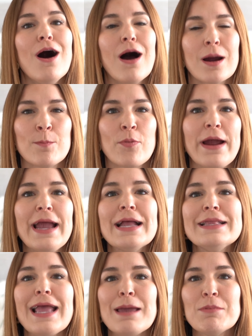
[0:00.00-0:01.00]
are
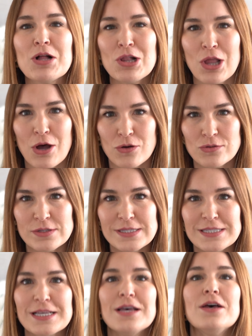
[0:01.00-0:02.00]
brand name
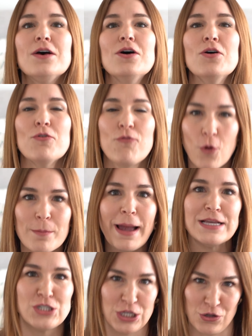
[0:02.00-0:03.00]
clothes for
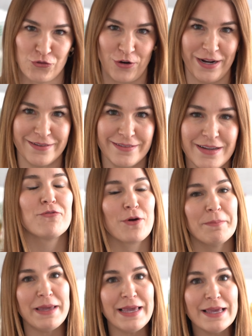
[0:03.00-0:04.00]
my children.
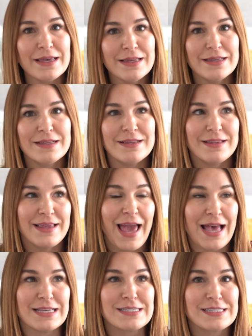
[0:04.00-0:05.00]
For me,
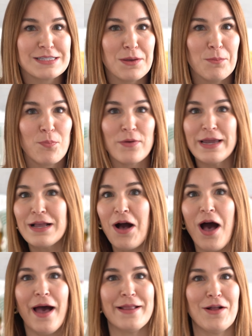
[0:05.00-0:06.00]
yes, bring
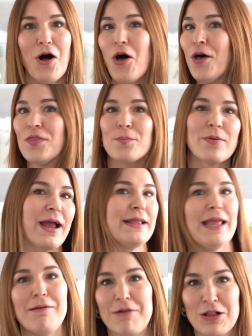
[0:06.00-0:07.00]
on all the brand
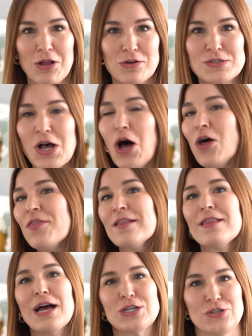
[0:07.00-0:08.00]
name clothes, all the
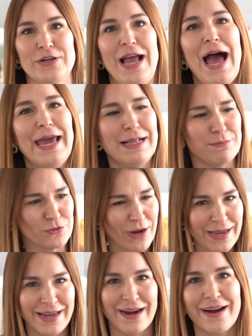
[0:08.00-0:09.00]
luxury items
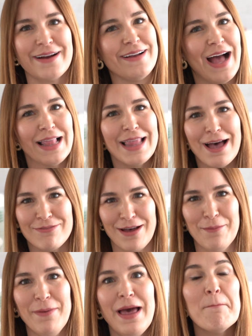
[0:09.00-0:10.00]
right here. I love
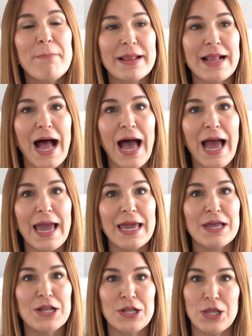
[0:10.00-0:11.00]
them, but
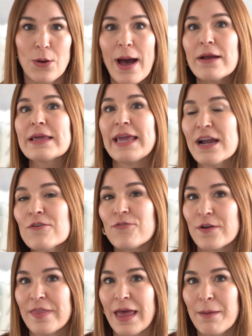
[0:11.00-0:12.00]
I know how to care
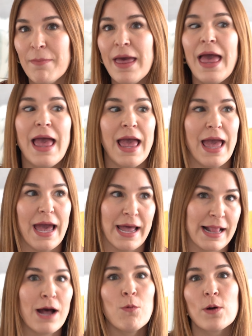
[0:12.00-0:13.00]
for them
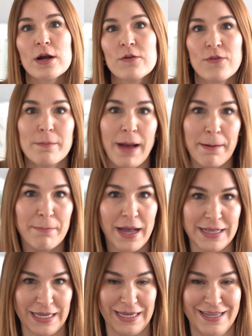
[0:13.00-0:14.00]
and I work for my
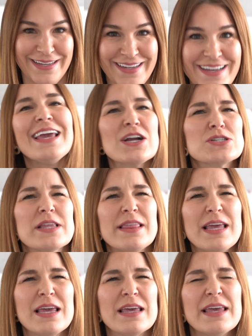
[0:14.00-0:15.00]
money. Here's the
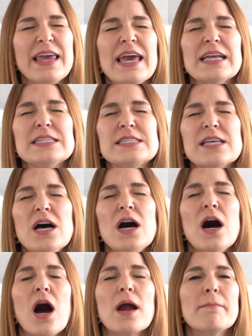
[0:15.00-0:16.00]
thing, kids
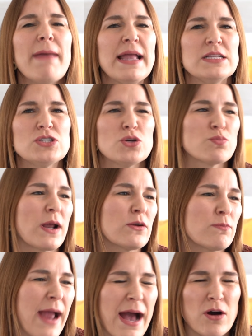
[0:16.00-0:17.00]
are meant to run
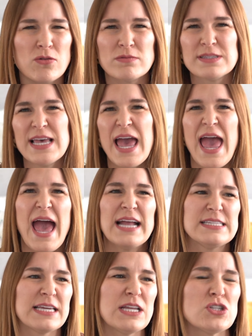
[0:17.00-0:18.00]
around
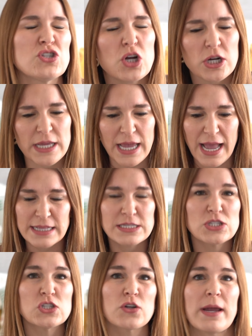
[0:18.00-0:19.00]
and to get dirty and to
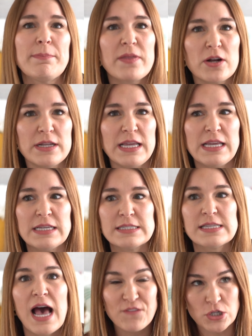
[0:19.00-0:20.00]
scrape their
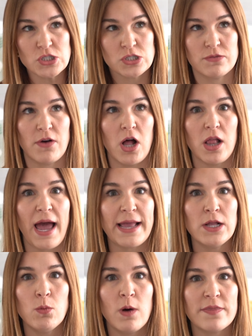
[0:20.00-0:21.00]
knees. First of all, I
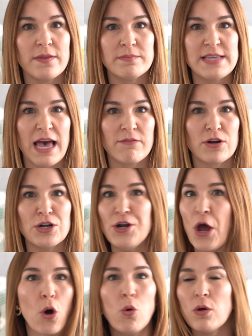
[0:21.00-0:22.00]
don't want them to ever
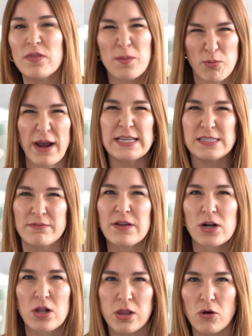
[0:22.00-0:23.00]
know the price of
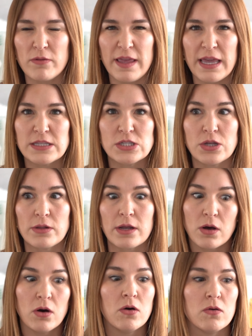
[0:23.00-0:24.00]
their clothing and to know
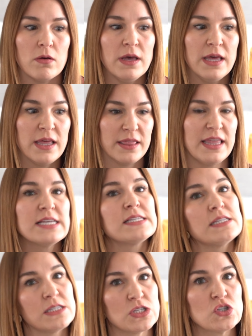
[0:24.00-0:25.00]
like, oh, this
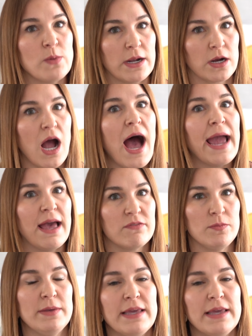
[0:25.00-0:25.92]
is a sweater I have to be